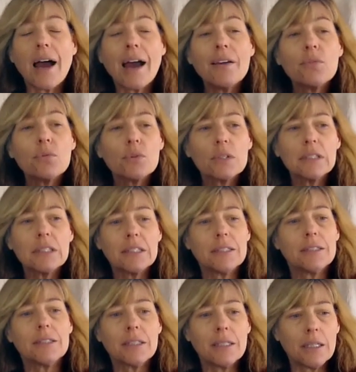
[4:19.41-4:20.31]
I've really
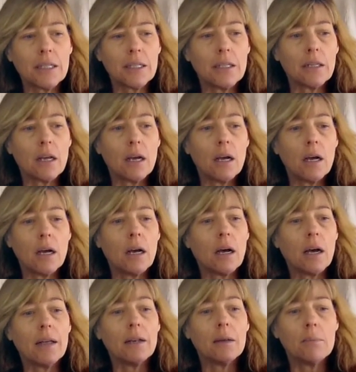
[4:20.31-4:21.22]
seen
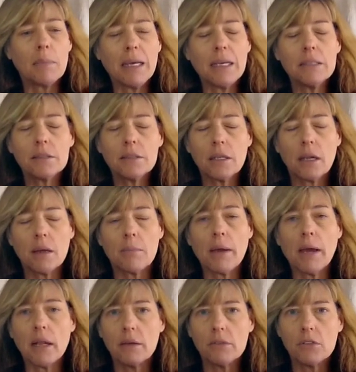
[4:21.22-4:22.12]
uh, an amazing
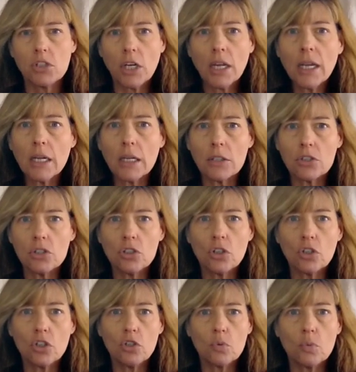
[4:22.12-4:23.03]
amount of change.
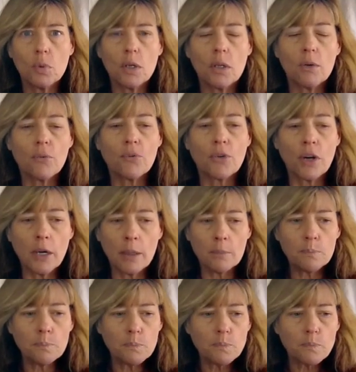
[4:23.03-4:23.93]
You know, you went
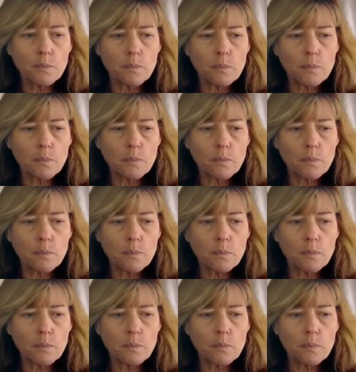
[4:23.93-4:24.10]
from